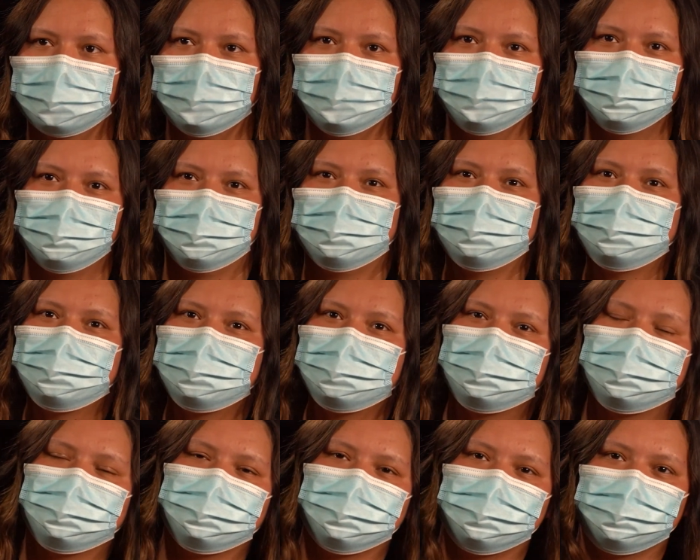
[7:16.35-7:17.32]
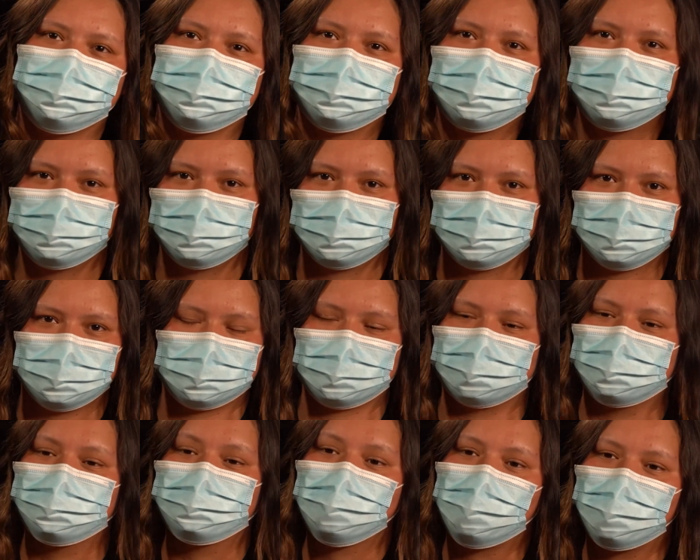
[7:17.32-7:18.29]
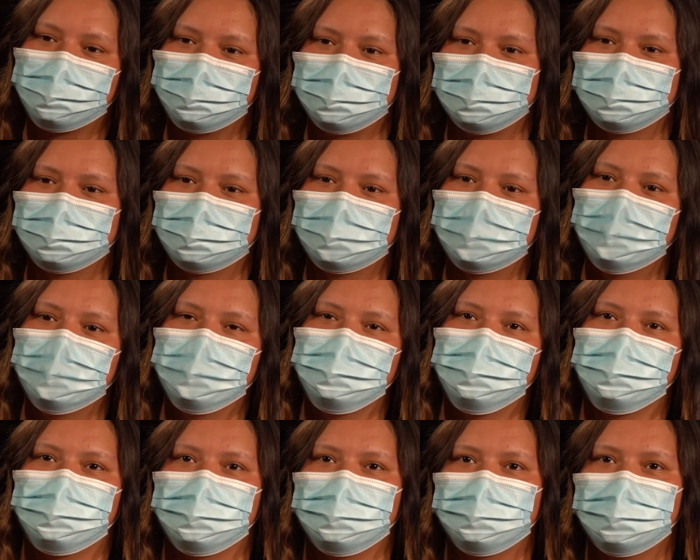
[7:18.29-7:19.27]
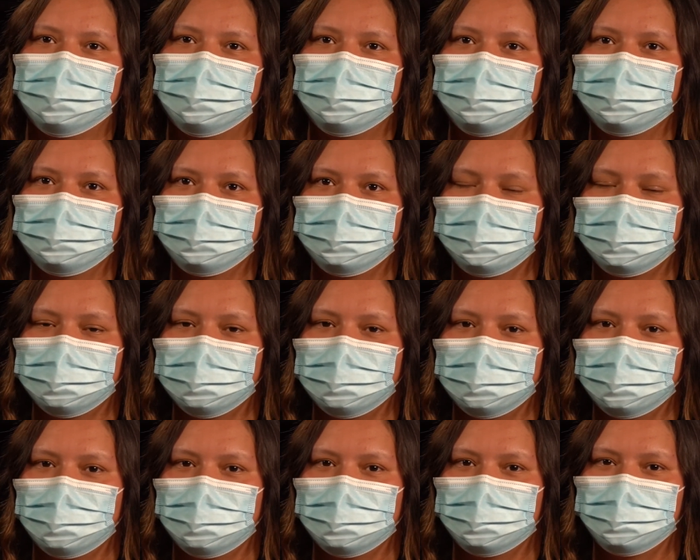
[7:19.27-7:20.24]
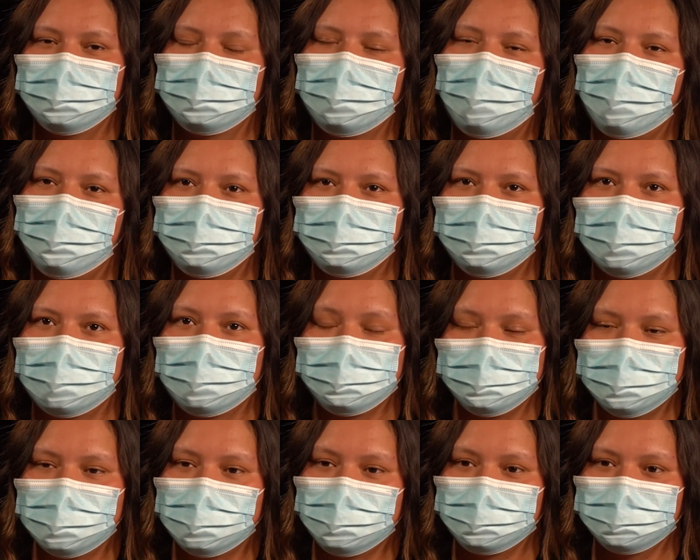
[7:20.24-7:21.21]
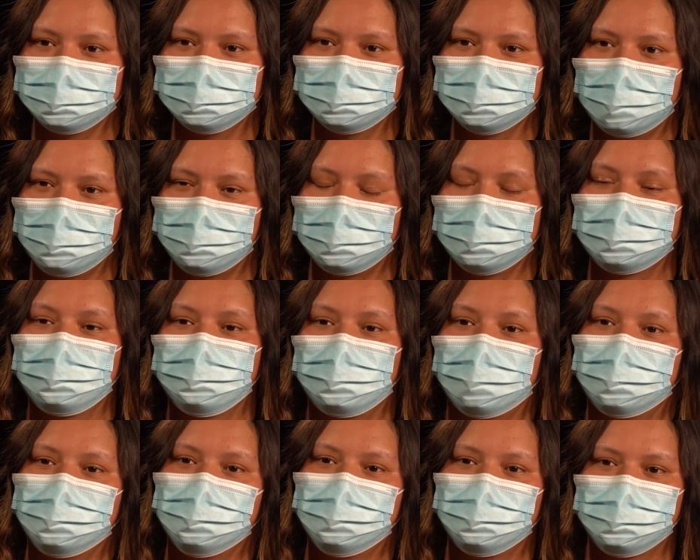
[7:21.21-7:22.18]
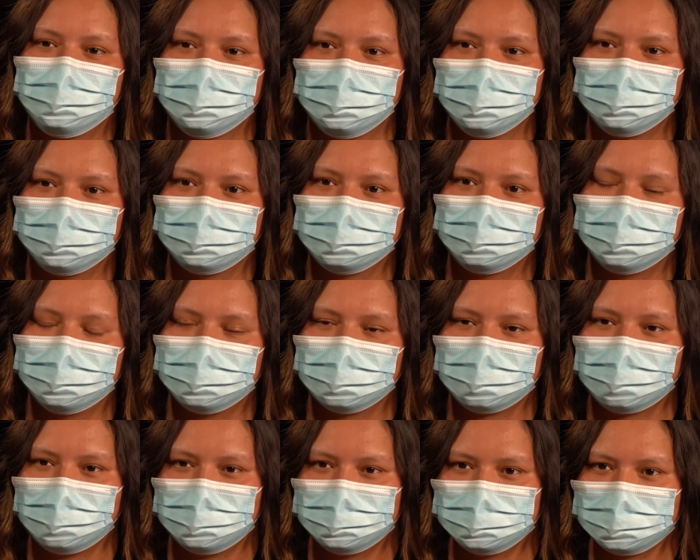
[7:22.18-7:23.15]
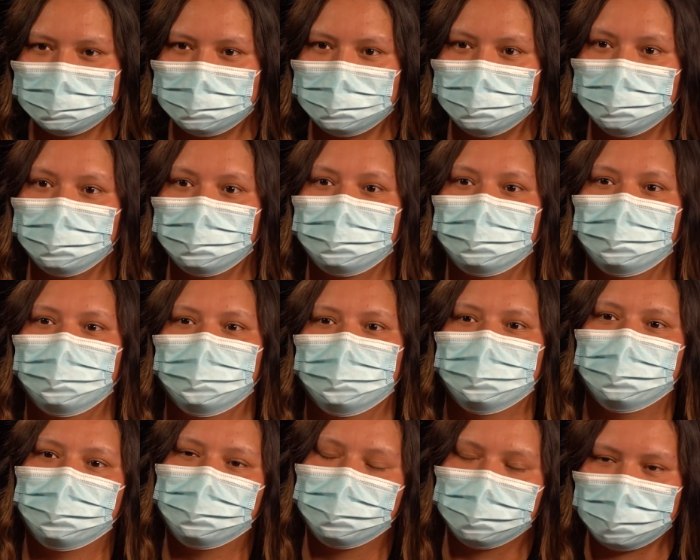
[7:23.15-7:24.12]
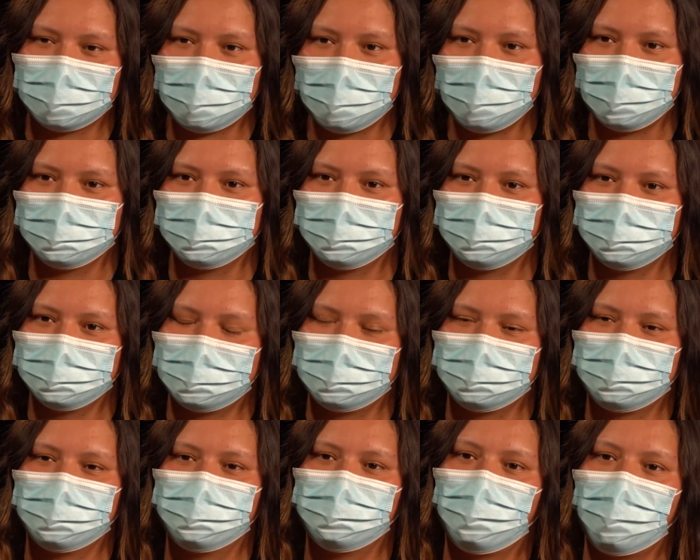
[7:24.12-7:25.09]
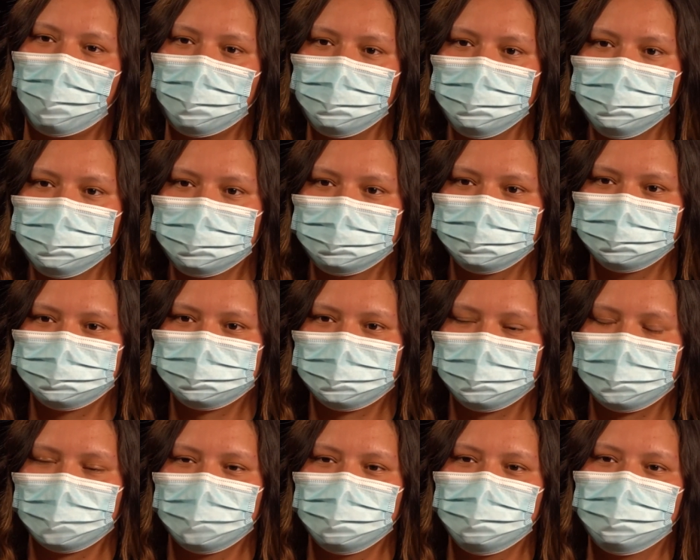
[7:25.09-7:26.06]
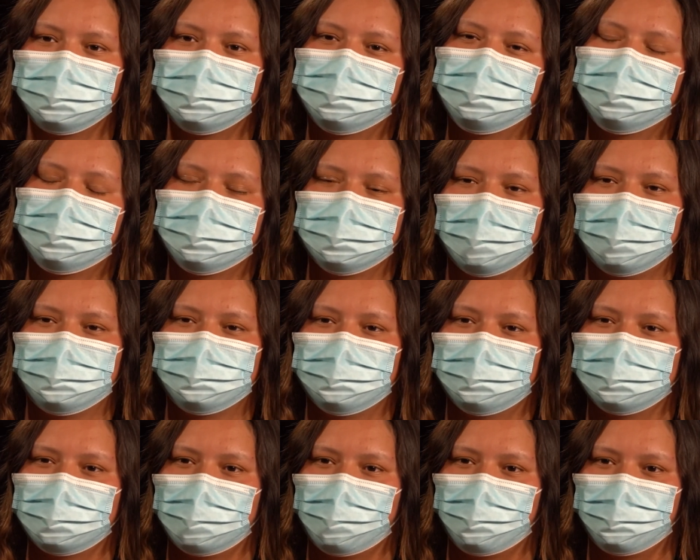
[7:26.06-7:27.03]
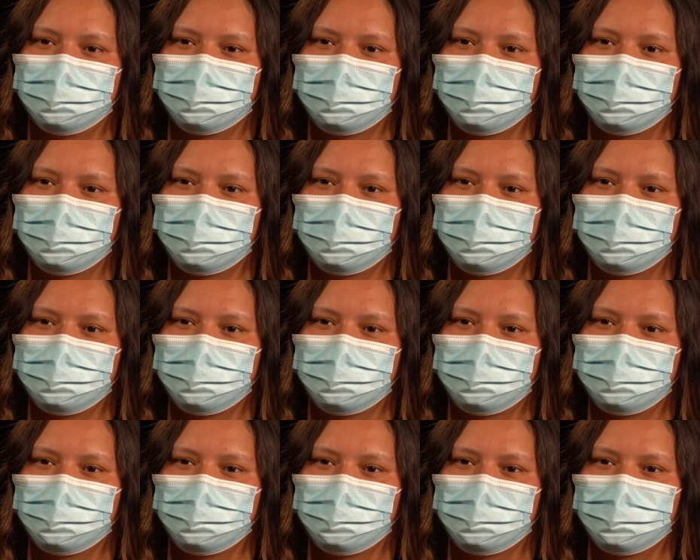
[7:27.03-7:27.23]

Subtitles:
So this year is different just because of COVID. So we're trying to make videos and put them on YouTube so the kids can look at or like watch. So we're doing that right now.